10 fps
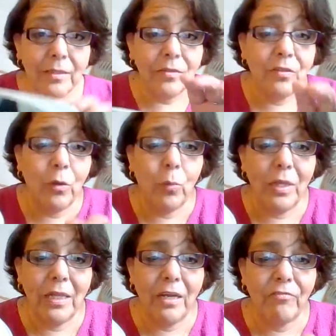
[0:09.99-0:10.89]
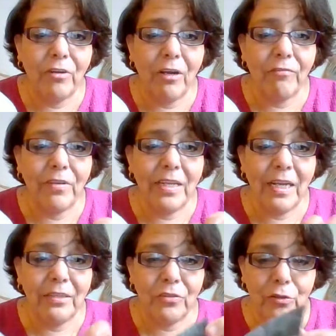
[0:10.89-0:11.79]
So we left off
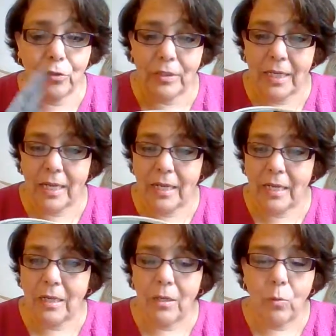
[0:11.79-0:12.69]
yesterday